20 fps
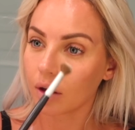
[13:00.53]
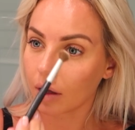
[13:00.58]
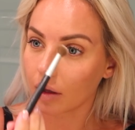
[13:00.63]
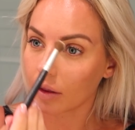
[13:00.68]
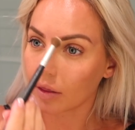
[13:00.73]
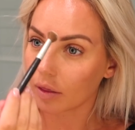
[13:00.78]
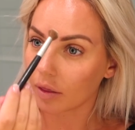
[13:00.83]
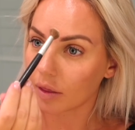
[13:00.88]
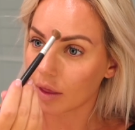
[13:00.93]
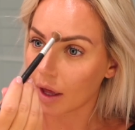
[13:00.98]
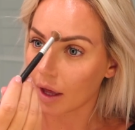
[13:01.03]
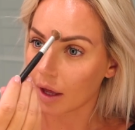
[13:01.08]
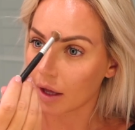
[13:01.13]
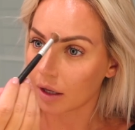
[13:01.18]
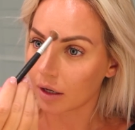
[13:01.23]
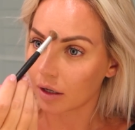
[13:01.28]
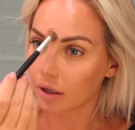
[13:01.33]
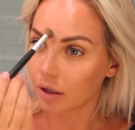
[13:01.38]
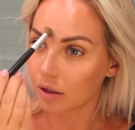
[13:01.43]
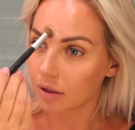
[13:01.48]
and
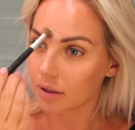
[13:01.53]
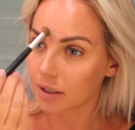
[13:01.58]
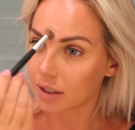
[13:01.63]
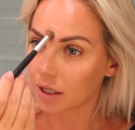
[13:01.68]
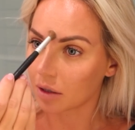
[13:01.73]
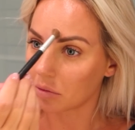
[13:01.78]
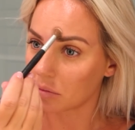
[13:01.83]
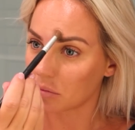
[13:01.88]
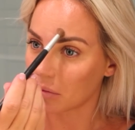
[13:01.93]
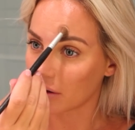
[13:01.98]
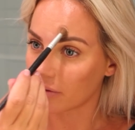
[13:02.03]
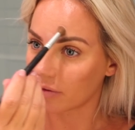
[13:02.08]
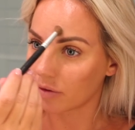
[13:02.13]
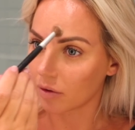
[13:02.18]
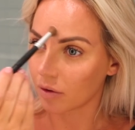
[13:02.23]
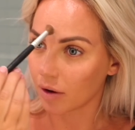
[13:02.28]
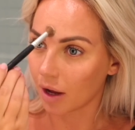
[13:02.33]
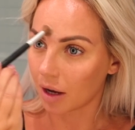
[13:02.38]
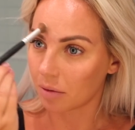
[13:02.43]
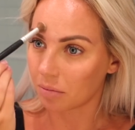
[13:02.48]
then some on my
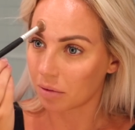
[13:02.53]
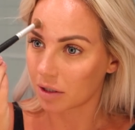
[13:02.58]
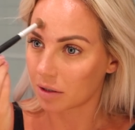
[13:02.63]
forehead.